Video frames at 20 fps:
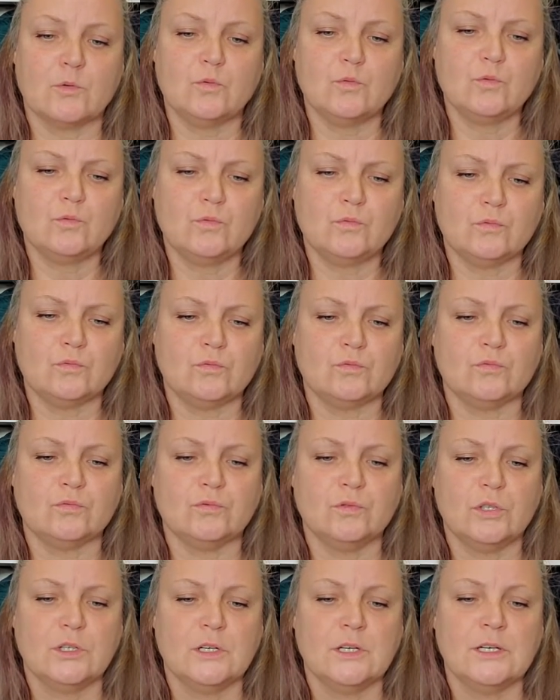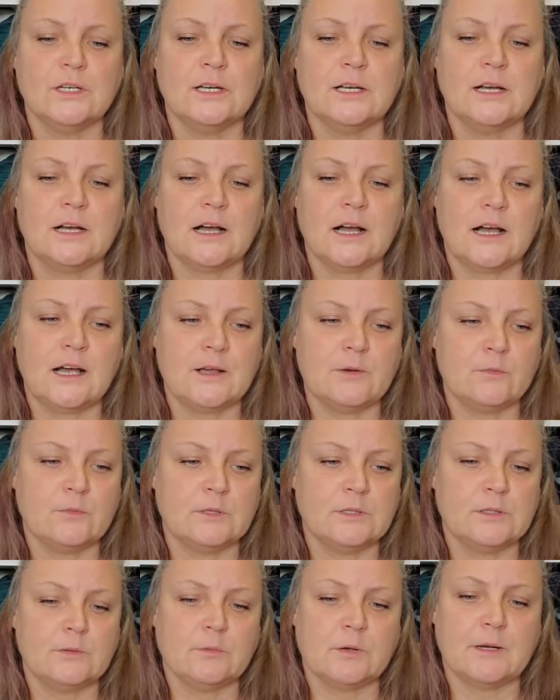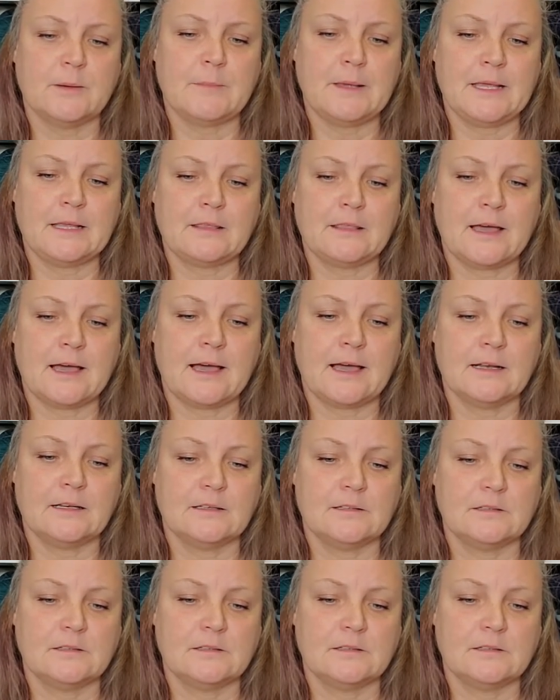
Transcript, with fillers: Ooh, I really want to make that.